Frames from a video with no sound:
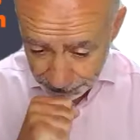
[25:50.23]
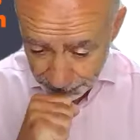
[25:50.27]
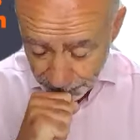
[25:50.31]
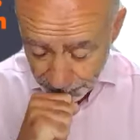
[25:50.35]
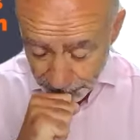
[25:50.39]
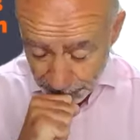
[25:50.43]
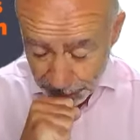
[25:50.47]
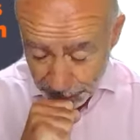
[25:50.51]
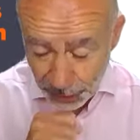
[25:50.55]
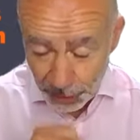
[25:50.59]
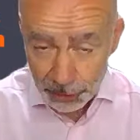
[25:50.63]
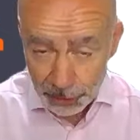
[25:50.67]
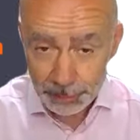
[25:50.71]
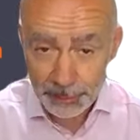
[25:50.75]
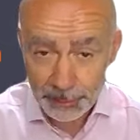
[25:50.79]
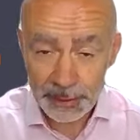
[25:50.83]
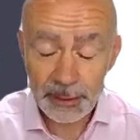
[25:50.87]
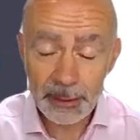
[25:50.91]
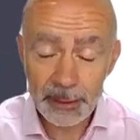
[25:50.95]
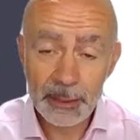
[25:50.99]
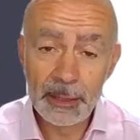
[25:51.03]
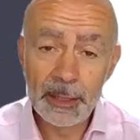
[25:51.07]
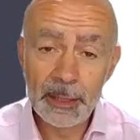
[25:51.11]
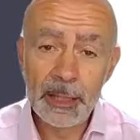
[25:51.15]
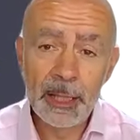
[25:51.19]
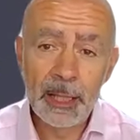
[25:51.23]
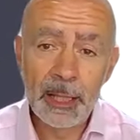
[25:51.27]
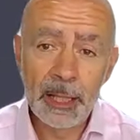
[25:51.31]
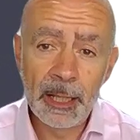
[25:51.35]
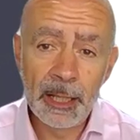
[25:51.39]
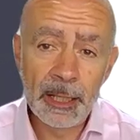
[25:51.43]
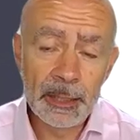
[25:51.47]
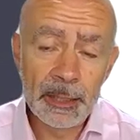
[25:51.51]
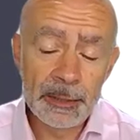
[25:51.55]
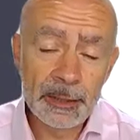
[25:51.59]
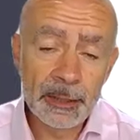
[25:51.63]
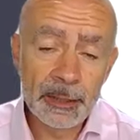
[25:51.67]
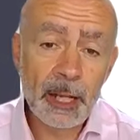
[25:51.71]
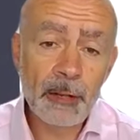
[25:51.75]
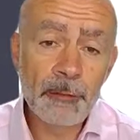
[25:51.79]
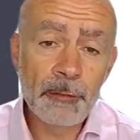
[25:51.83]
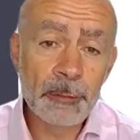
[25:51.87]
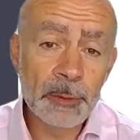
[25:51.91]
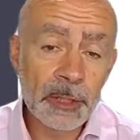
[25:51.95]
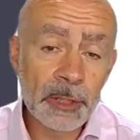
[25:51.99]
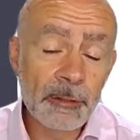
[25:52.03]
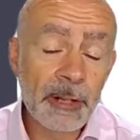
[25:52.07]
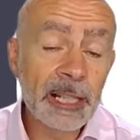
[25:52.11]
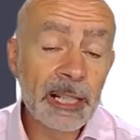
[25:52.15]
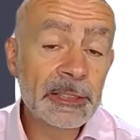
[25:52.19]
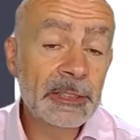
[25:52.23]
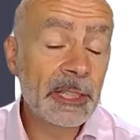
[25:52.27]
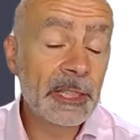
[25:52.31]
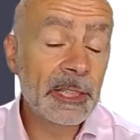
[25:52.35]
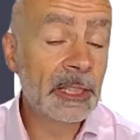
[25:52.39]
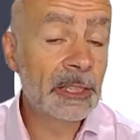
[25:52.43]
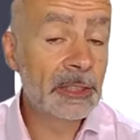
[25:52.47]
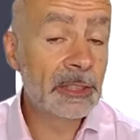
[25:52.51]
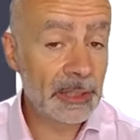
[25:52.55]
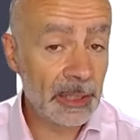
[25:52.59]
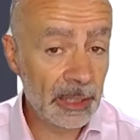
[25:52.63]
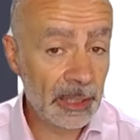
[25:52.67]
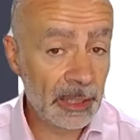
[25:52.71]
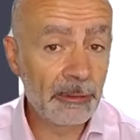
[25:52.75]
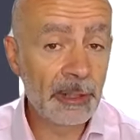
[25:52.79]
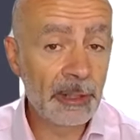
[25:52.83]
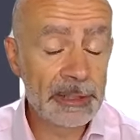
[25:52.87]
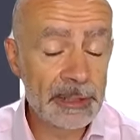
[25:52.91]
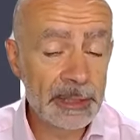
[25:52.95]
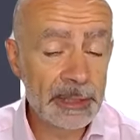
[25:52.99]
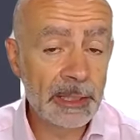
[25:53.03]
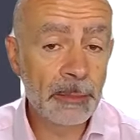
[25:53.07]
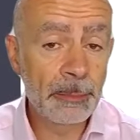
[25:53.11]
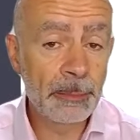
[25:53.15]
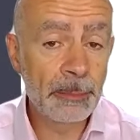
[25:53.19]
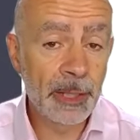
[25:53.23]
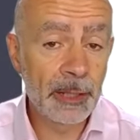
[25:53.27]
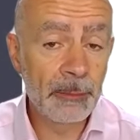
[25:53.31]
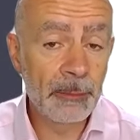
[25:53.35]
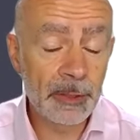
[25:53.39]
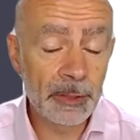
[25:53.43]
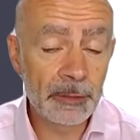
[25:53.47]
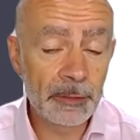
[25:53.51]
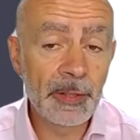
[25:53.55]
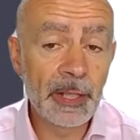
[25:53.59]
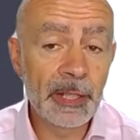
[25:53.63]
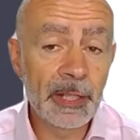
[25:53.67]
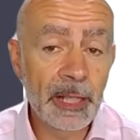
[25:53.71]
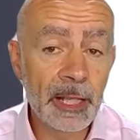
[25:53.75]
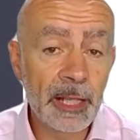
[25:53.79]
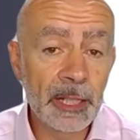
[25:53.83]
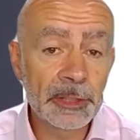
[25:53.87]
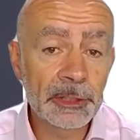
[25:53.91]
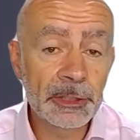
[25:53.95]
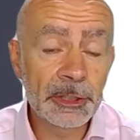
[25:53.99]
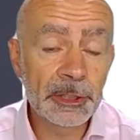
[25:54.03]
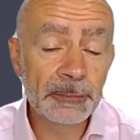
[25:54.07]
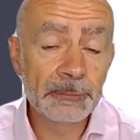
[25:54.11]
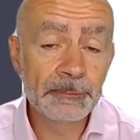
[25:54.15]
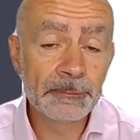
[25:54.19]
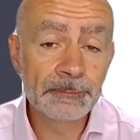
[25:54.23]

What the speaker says: the government are actually accelerating the payment of that cash.